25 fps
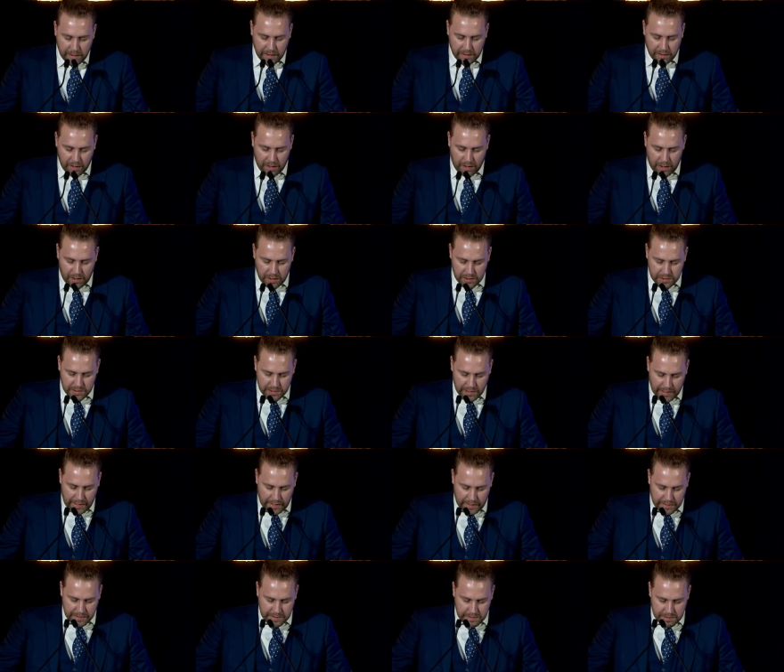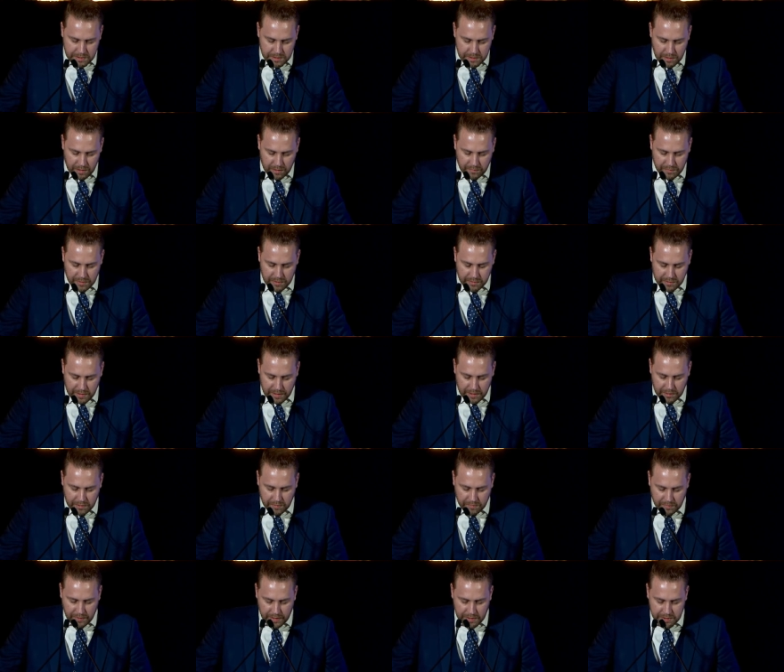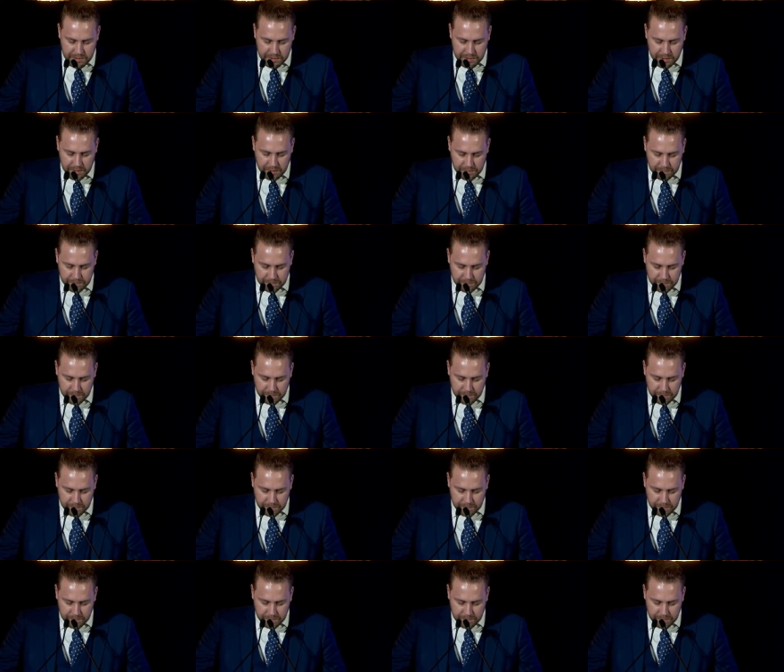in the harsh light of the state of nature.